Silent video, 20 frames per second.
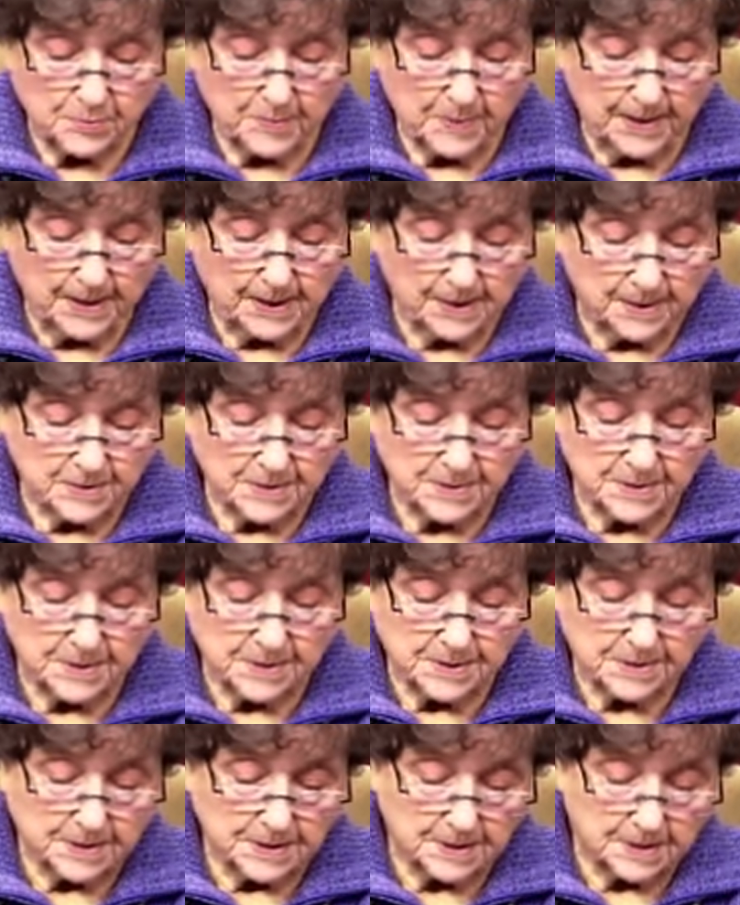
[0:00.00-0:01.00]
their
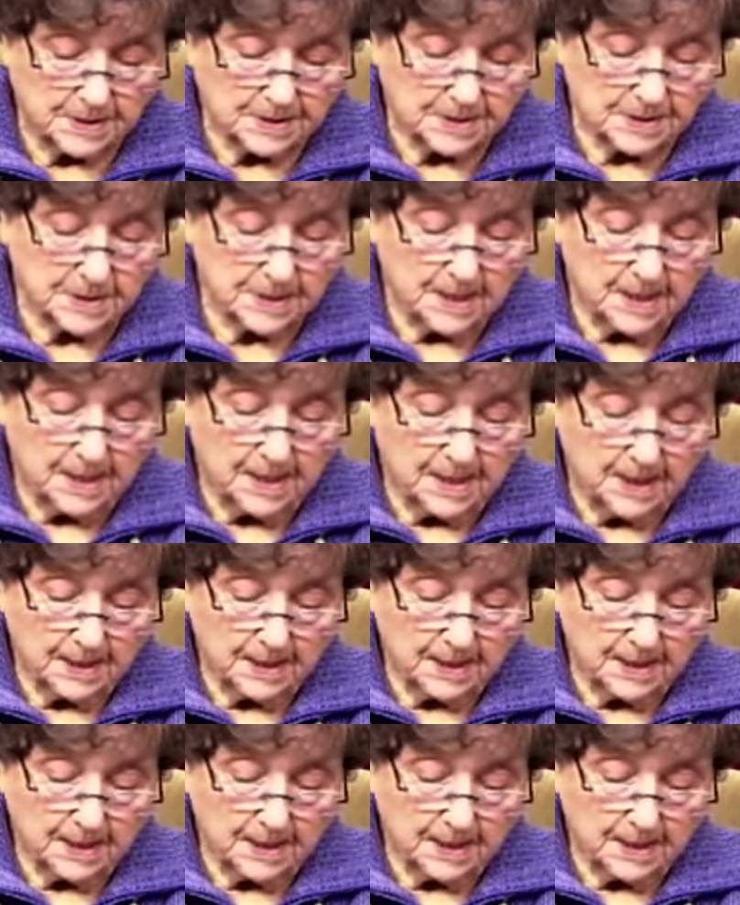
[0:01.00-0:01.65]
spouse, it says.